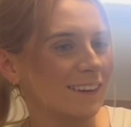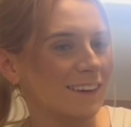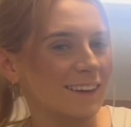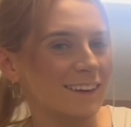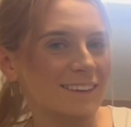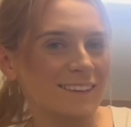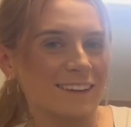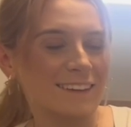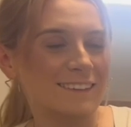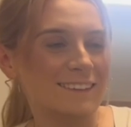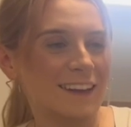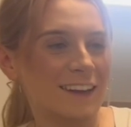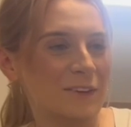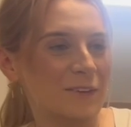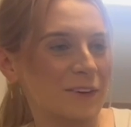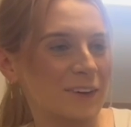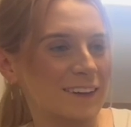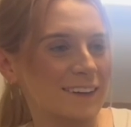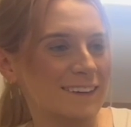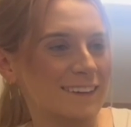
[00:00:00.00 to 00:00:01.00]
It's like day
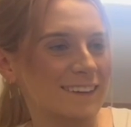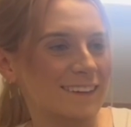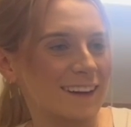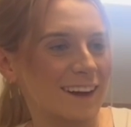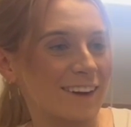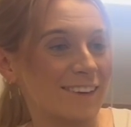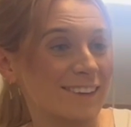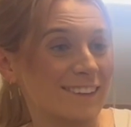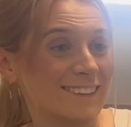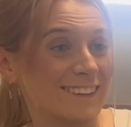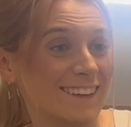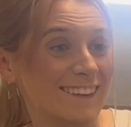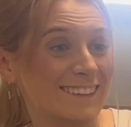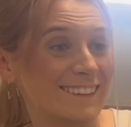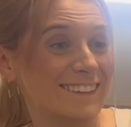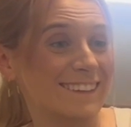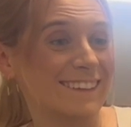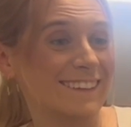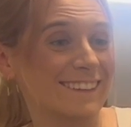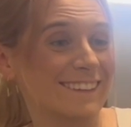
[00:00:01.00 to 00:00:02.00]
one. How
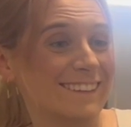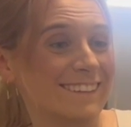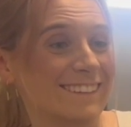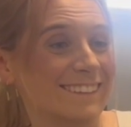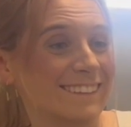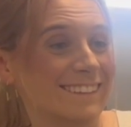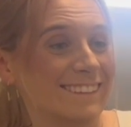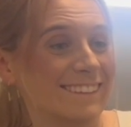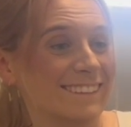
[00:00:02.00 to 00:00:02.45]
exciting.